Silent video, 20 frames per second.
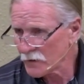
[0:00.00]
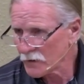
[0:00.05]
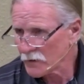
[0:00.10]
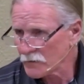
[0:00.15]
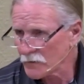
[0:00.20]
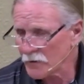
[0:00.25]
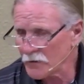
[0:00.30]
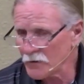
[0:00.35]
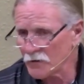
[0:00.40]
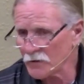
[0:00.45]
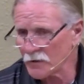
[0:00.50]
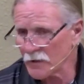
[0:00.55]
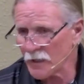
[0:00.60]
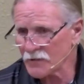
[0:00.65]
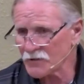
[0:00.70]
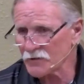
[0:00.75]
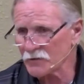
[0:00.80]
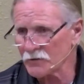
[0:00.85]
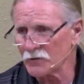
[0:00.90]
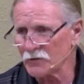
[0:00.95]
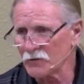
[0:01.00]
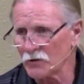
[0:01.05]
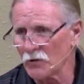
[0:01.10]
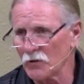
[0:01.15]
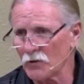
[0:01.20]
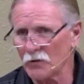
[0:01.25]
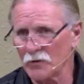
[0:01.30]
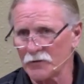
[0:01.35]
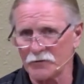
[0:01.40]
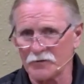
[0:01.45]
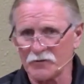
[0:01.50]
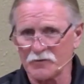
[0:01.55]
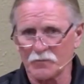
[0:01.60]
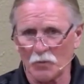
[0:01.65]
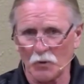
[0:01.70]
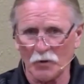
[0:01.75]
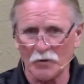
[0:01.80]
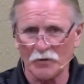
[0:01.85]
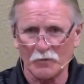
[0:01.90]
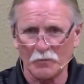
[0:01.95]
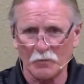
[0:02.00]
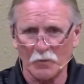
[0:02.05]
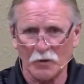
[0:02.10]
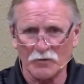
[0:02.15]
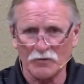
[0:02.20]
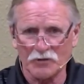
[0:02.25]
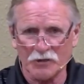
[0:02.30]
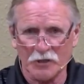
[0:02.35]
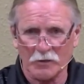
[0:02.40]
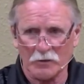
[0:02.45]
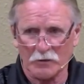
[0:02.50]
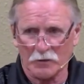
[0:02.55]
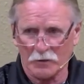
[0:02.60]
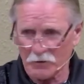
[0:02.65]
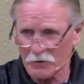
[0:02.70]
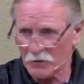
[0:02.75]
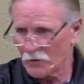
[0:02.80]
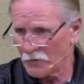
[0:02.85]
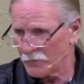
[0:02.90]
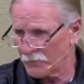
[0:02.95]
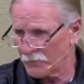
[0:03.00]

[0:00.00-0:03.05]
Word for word: Now you can actually go, and there's more than one Jericho.